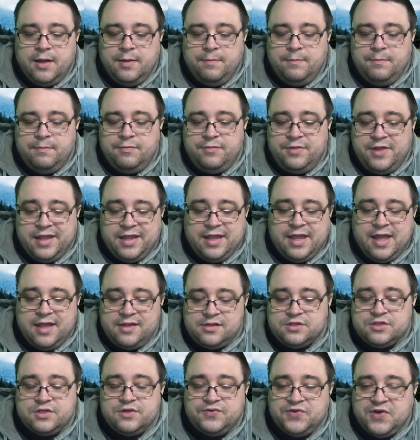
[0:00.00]
They can
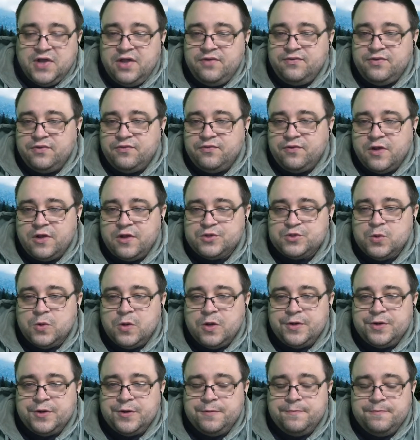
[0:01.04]
survive in fresh
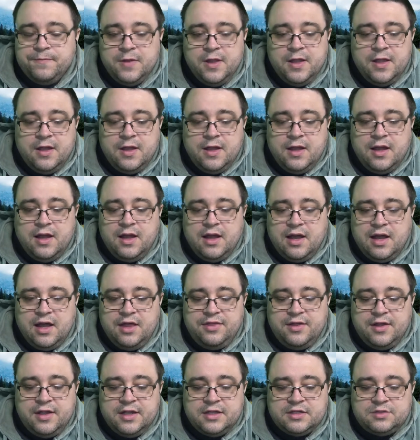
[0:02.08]
water. I
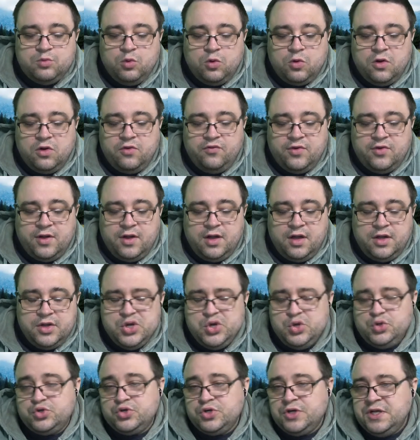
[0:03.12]
think it's more of a
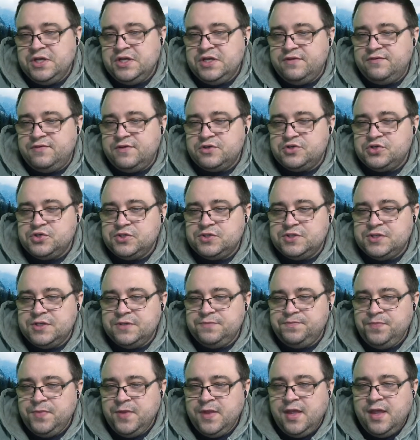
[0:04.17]
nutrient deficiency,
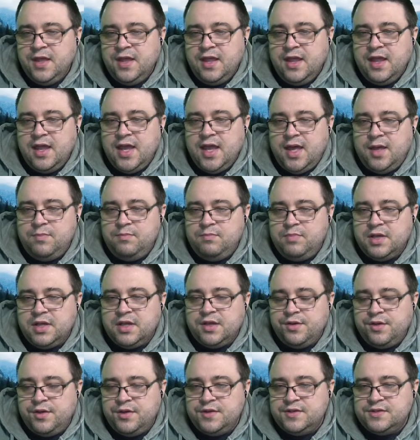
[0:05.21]
and
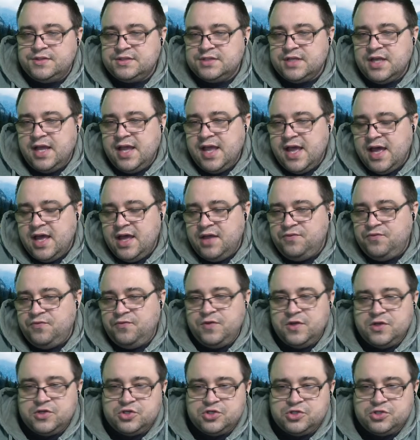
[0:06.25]
because I had
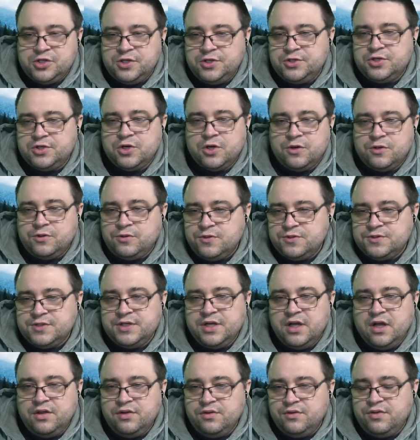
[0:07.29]
fish and turtles and
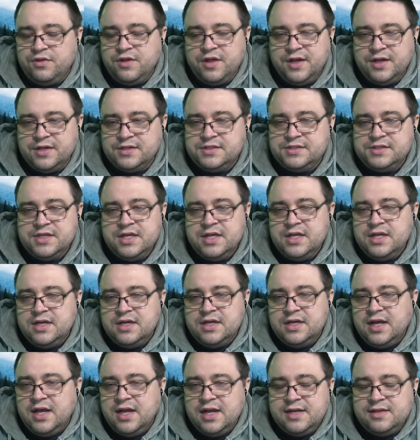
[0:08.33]
other things
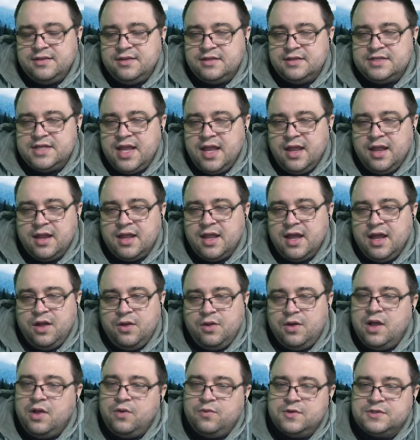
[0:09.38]
in the tank,
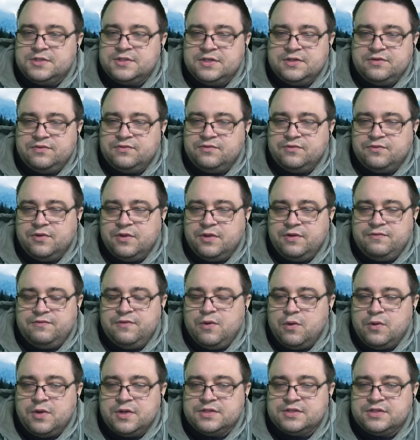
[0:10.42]
I wasn't really
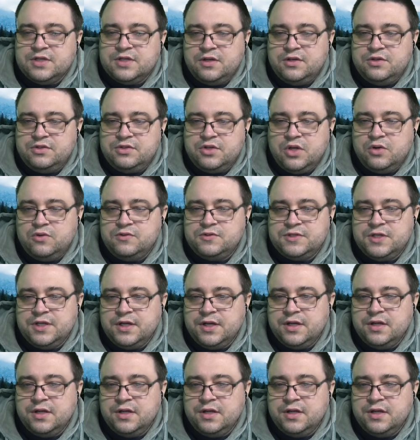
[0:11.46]
focused on dosing